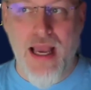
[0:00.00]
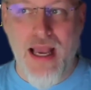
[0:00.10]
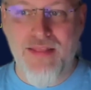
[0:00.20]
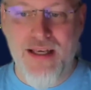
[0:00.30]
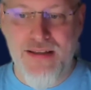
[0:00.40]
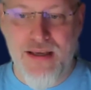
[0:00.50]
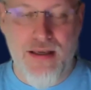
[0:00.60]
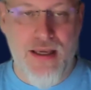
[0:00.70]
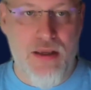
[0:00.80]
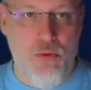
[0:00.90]
and then say,
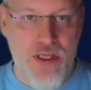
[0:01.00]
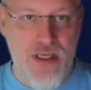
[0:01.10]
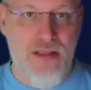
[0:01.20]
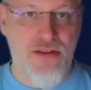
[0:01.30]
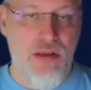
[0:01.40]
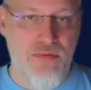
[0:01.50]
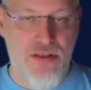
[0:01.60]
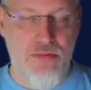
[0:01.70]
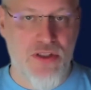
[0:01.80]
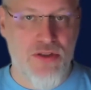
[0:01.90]
hey, we can save
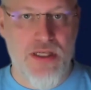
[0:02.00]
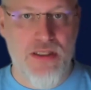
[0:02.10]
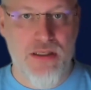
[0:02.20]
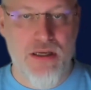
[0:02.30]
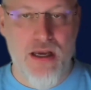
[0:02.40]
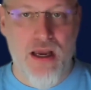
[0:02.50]
this much money.